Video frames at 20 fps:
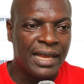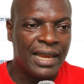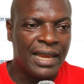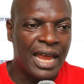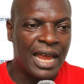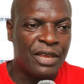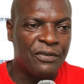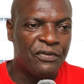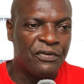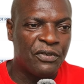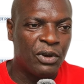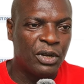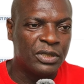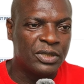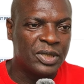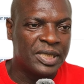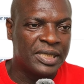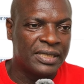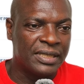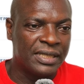Now, if you
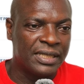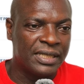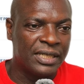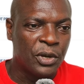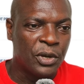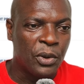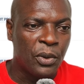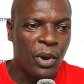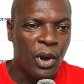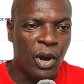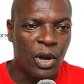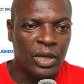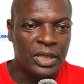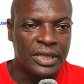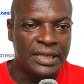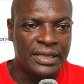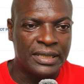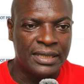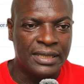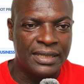want to see all
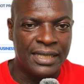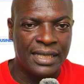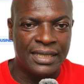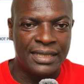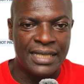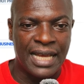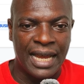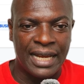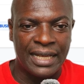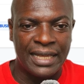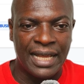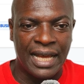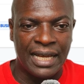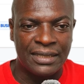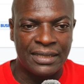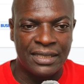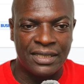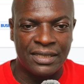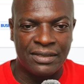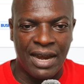the details that it
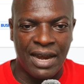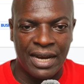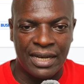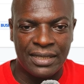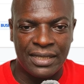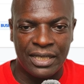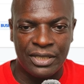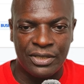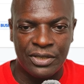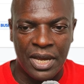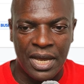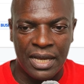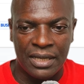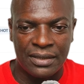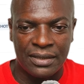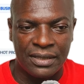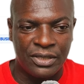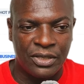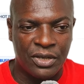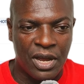has extracted, you can
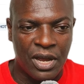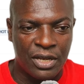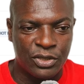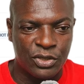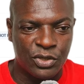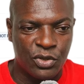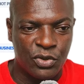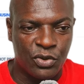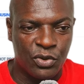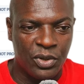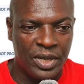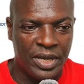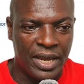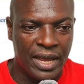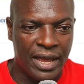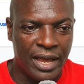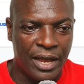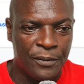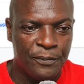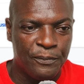scroll
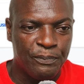here.